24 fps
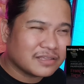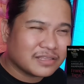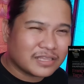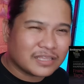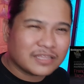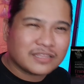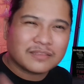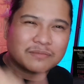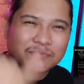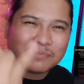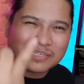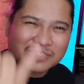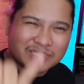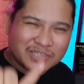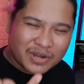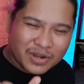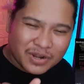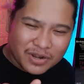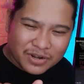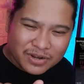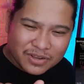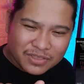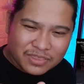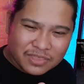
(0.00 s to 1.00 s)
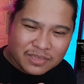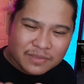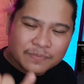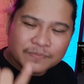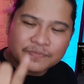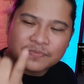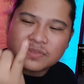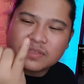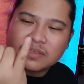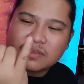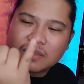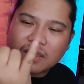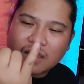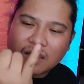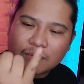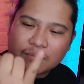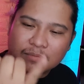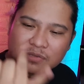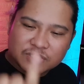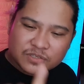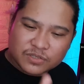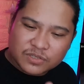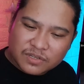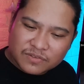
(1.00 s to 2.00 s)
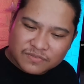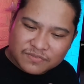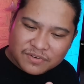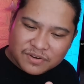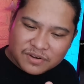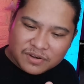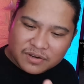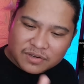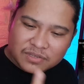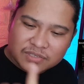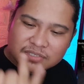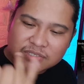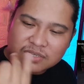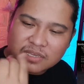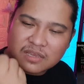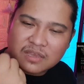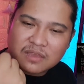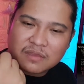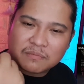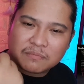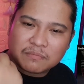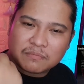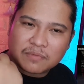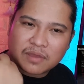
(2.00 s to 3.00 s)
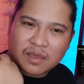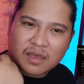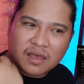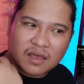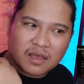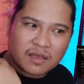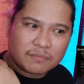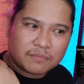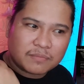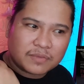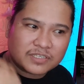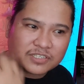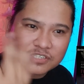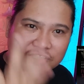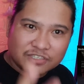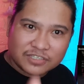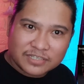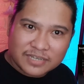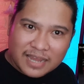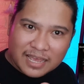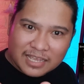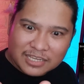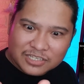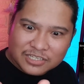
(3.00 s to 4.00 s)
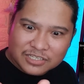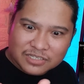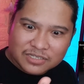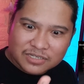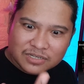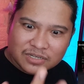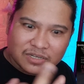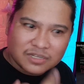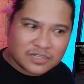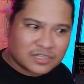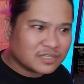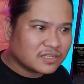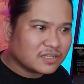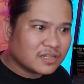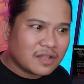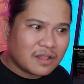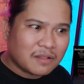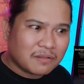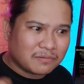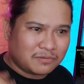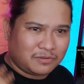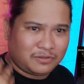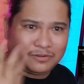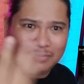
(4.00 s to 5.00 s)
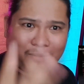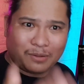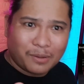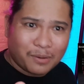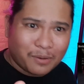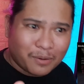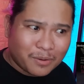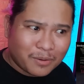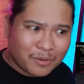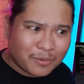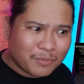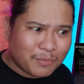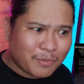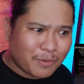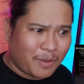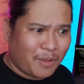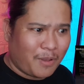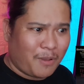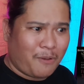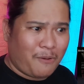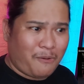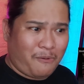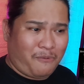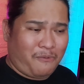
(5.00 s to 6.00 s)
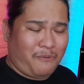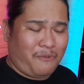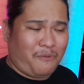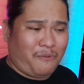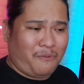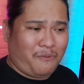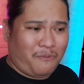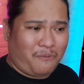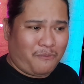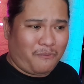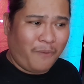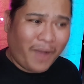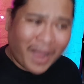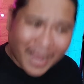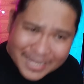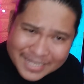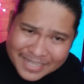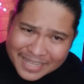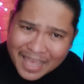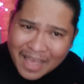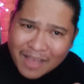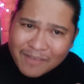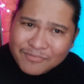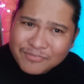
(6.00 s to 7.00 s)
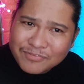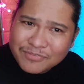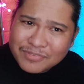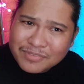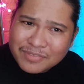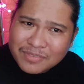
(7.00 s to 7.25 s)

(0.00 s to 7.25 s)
in the Miss Earth, Miss Universe, Miss International, Globe. Why do you have...